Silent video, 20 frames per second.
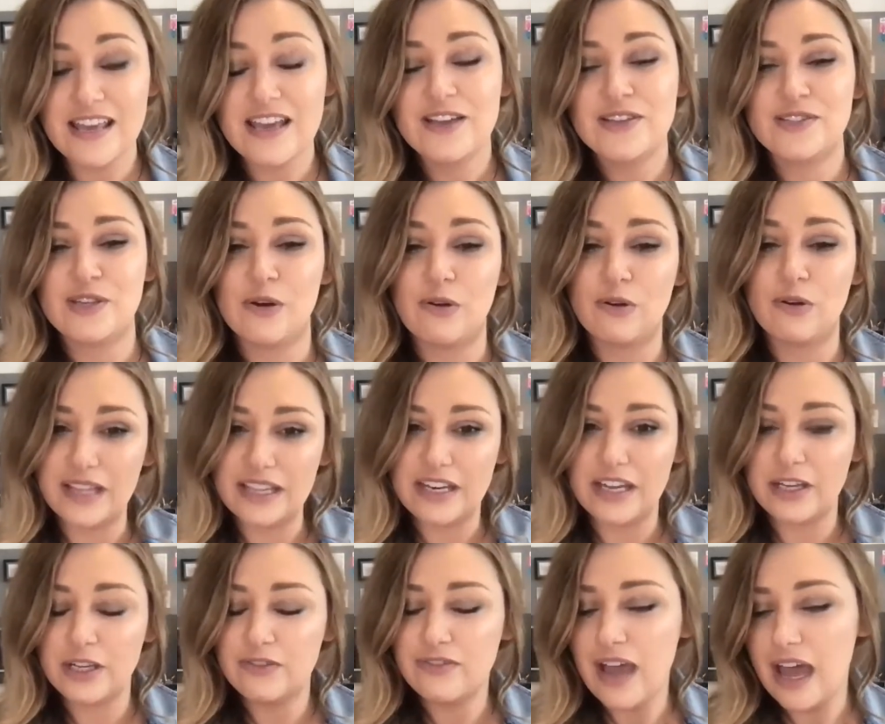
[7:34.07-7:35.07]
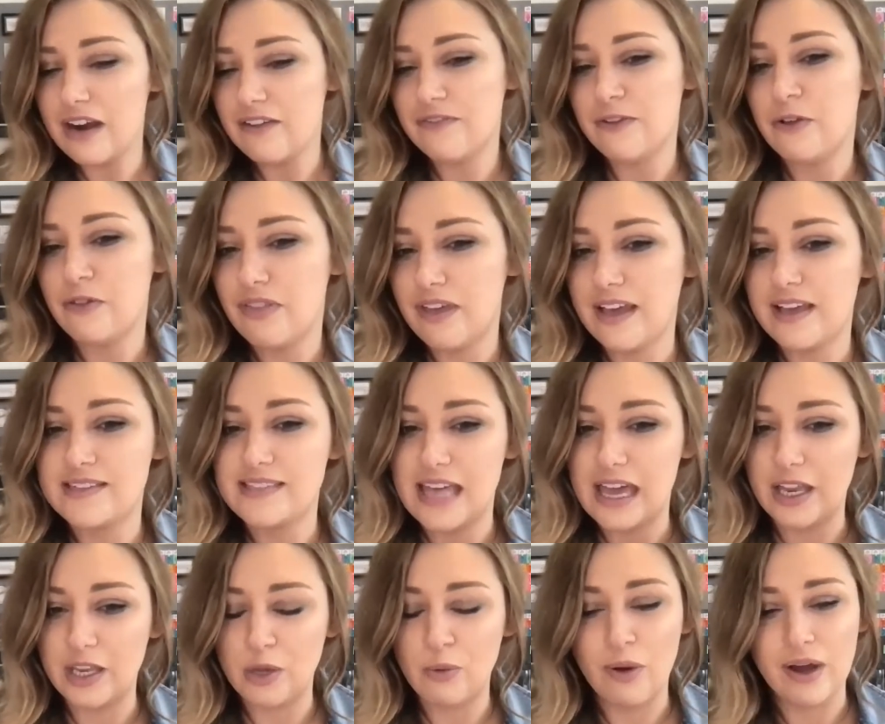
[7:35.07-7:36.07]
So Linda, you've got a few things
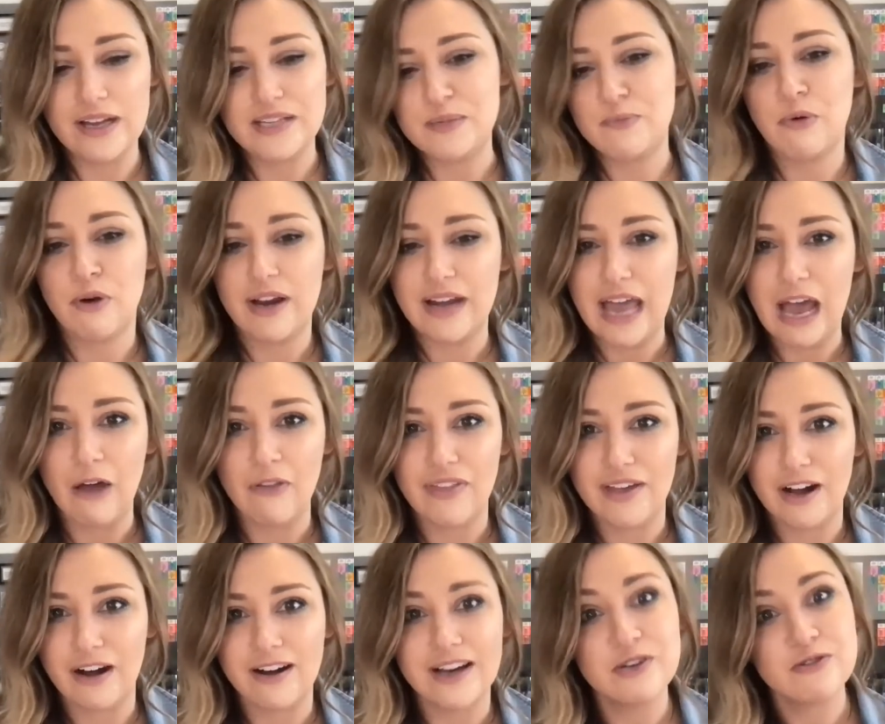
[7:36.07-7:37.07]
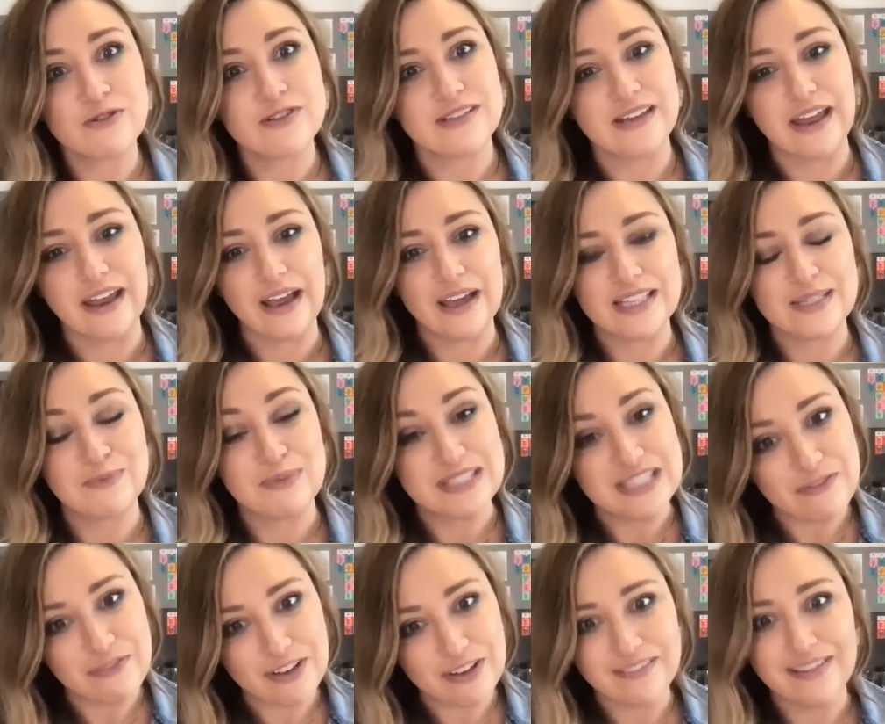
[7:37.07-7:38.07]
that you wanted to point out that are interesting
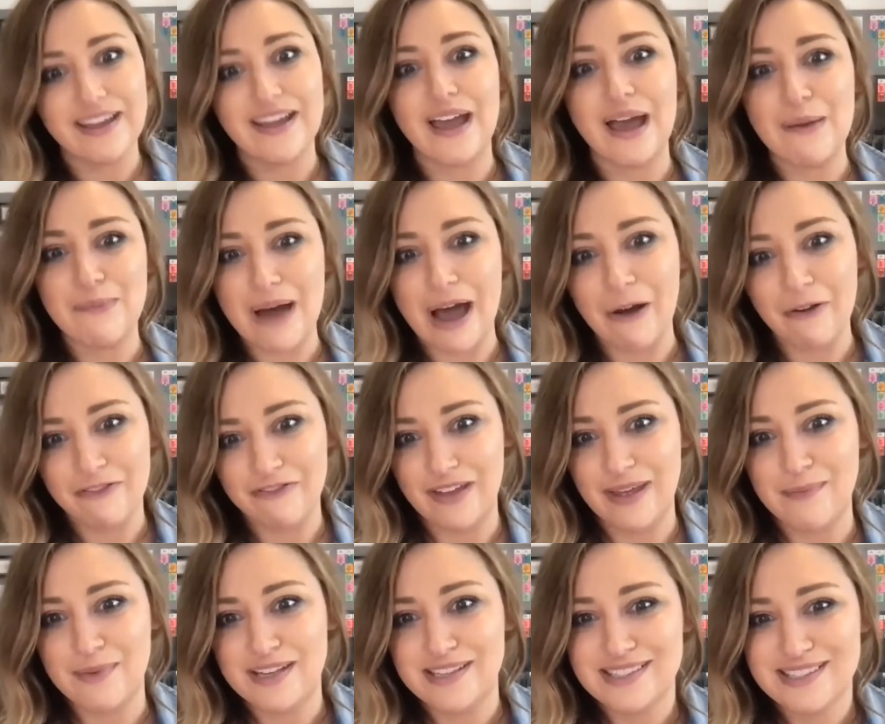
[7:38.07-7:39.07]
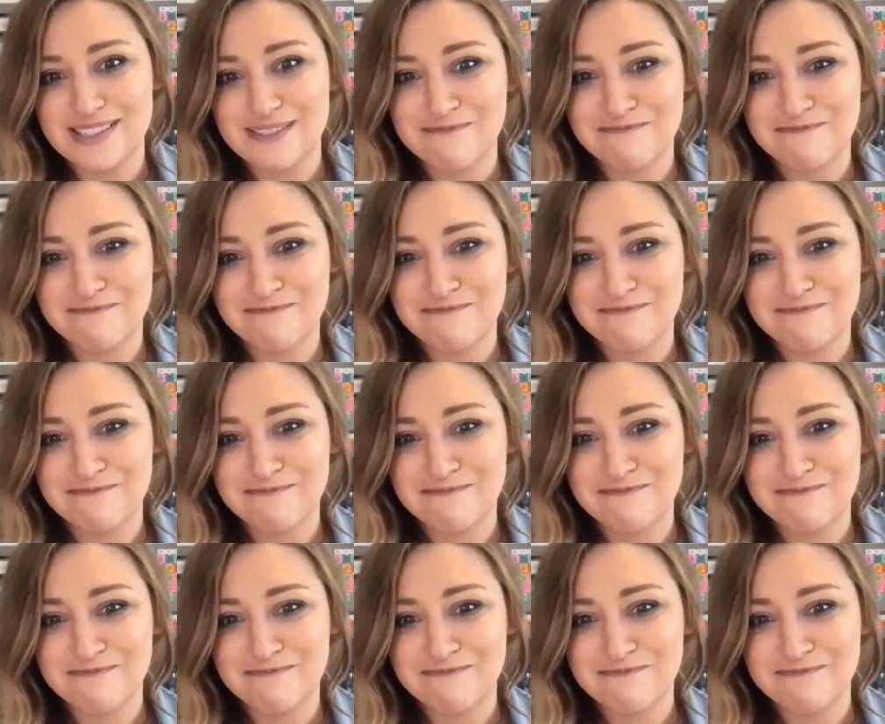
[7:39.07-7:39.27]
specifically about Famous.